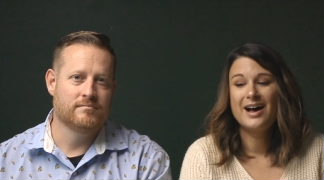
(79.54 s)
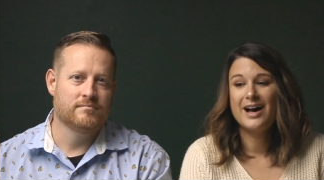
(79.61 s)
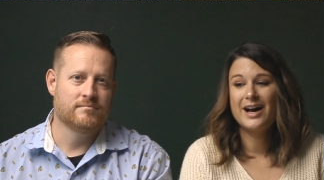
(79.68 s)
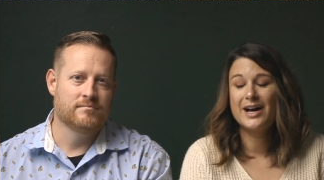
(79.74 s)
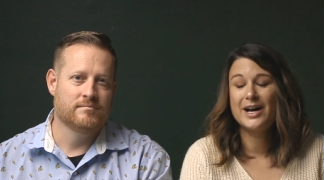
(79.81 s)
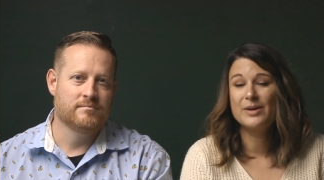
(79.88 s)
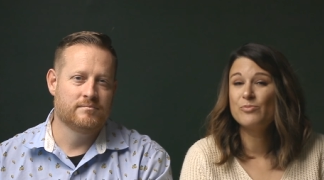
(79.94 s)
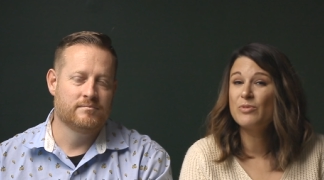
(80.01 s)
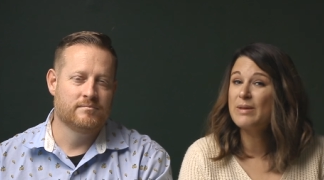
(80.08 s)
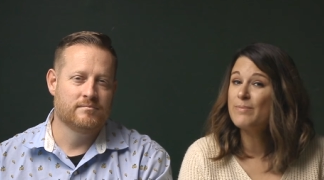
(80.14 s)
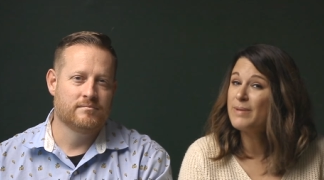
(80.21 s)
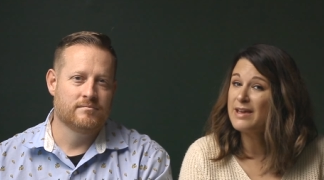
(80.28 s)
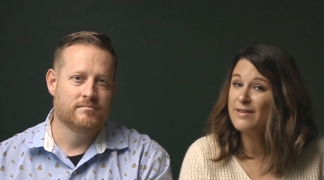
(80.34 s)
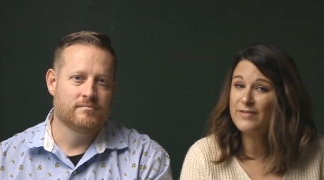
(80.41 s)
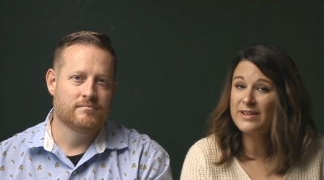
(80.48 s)
Speaker 1: Um, we
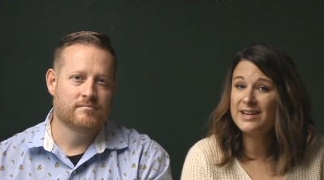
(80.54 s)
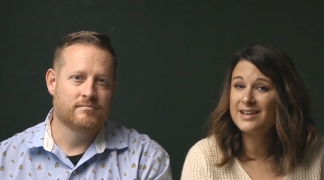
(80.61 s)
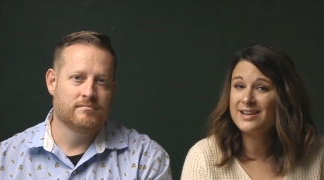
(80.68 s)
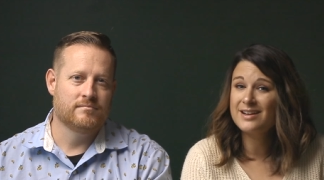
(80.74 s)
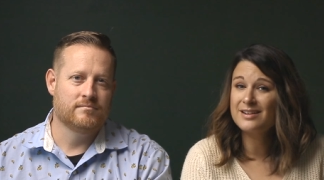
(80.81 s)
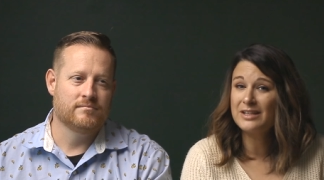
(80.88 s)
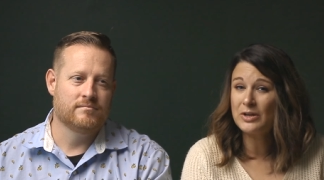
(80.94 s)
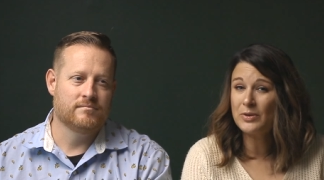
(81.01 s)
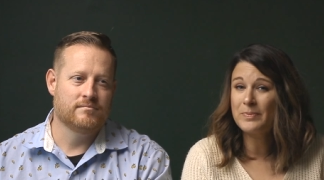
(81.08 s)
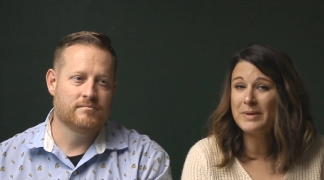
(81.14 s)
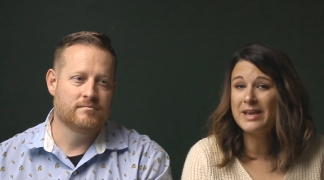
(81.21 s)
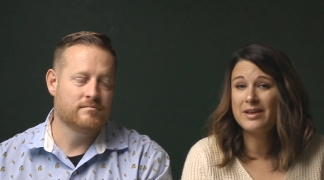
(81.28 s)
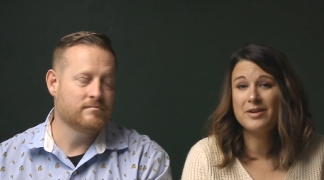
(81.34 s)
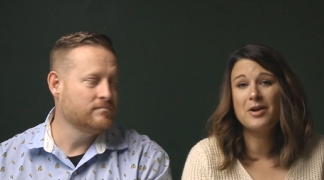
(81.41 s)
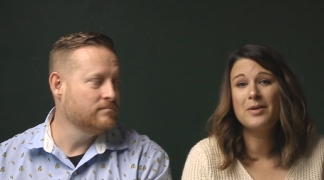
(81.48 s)
pivoted a little
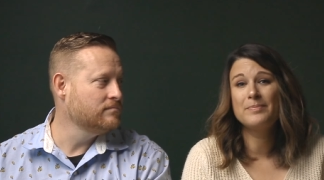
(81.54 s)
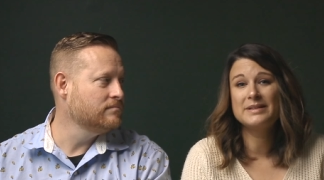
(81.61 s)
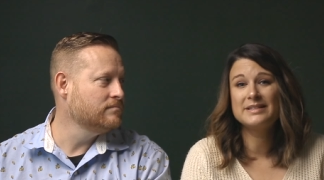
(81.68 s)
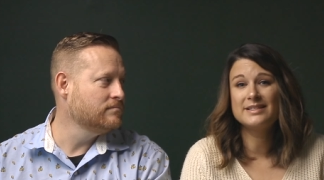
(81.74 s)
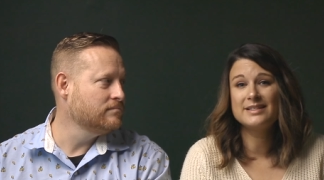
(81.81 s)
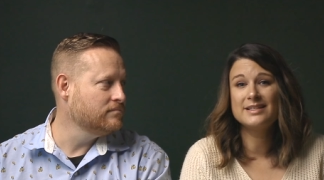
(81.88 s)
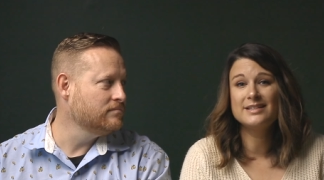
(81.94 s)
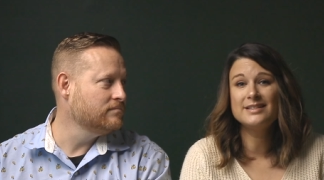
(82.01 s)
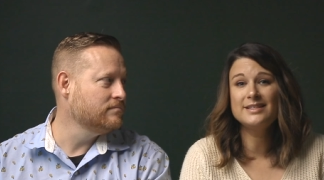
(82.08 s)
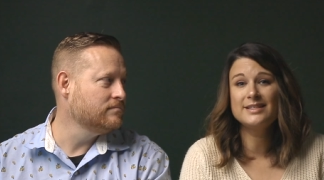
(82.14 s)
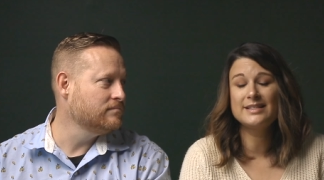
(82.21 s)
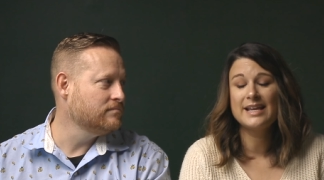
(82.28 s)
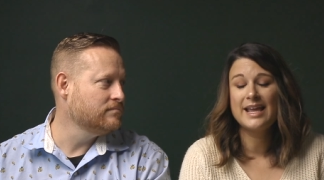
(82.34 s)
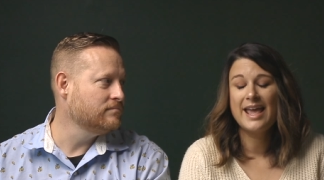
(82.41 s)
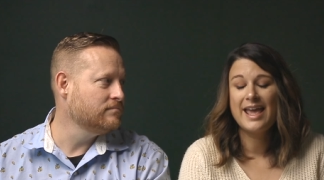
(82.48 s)
bit in our
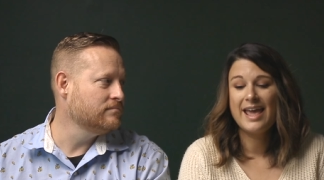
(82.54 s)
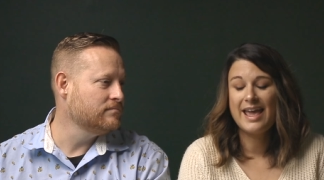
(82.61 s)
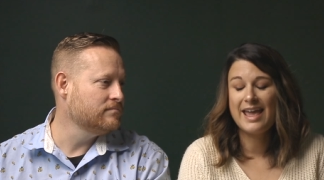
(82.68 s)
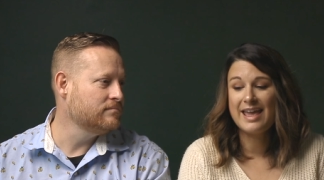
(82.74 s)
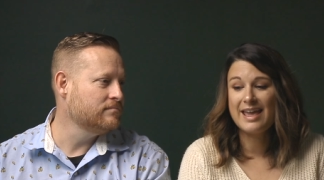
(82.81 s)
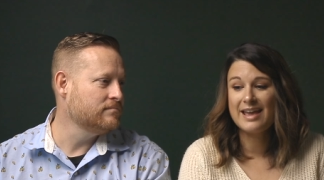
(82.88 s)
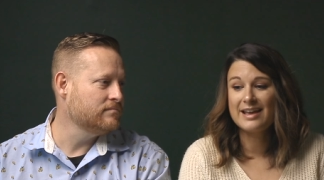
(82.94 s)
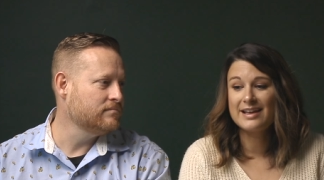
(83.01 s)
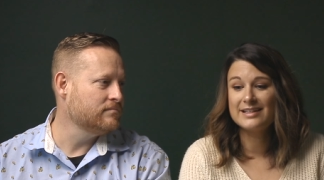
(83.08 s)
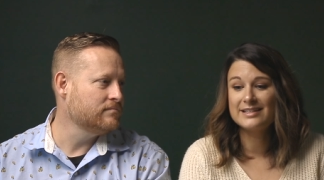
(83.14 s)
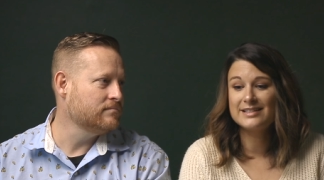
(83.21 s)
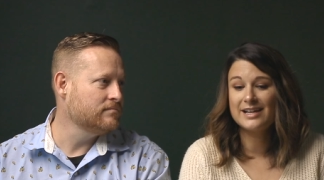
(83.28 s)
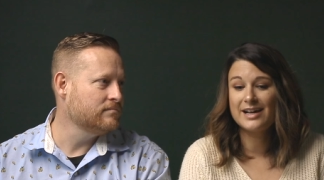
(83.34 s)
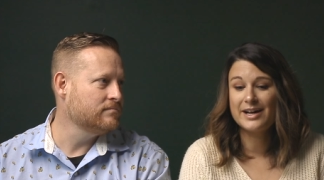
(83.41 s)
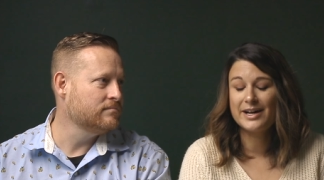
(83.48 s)
business,
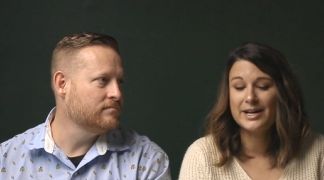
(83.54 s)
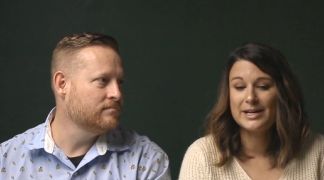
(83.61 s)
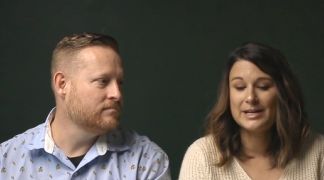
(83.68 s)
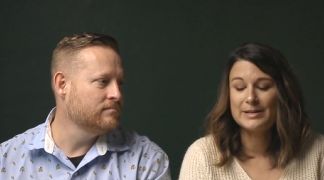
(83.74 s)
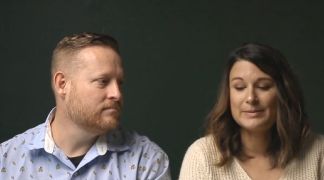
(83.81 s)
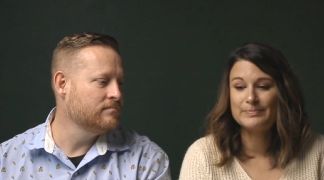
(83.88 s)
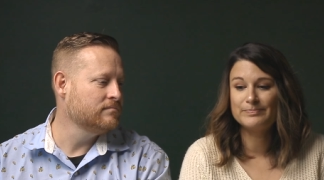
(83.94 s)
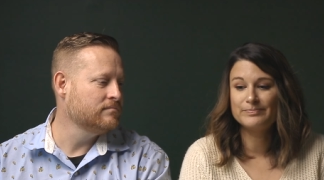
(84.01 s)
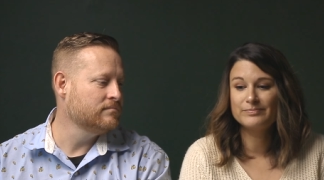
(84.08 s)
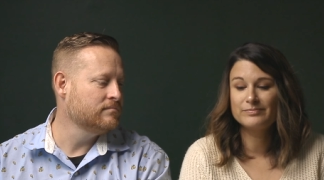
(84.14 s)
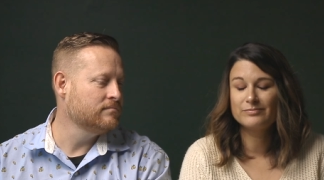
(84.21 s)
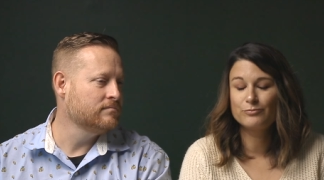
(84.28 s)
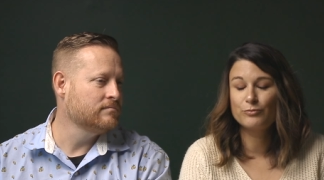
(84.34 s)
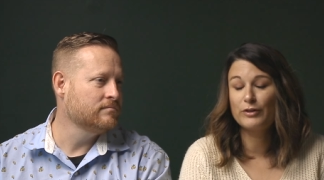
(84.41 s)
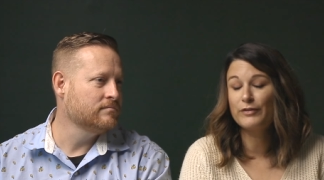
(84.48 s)
and um,
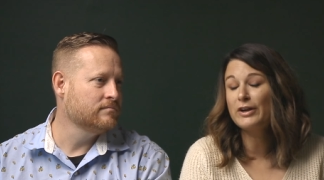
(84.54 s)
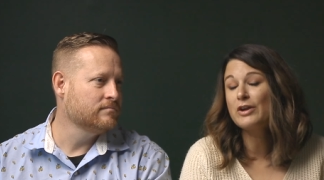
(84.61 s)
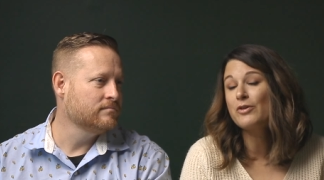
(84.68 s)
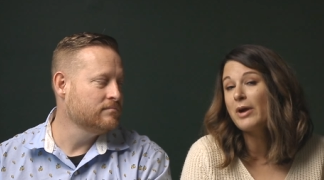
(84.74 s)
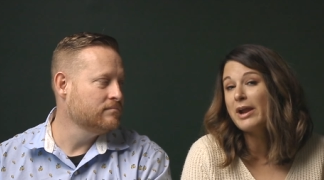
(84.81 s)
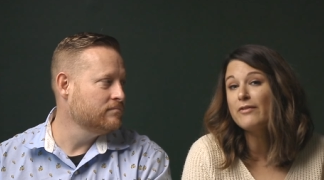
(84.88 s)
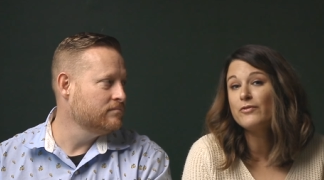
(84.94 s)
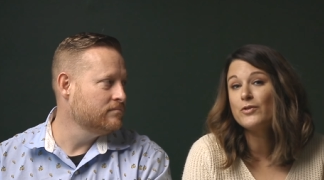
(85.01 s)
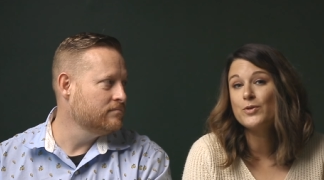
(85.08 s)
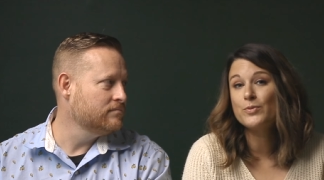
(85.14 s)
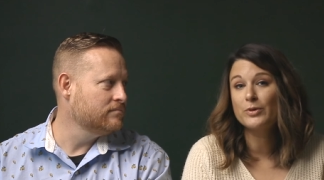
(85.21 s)
we're very grateful.